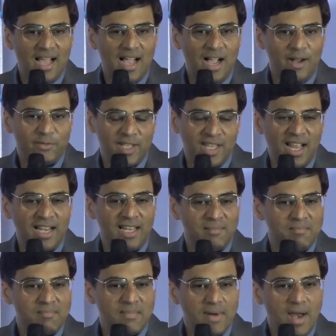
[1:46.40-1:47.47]
after that,
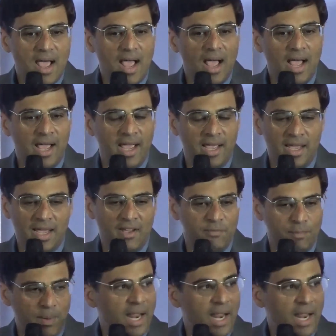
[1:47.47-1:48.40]
I have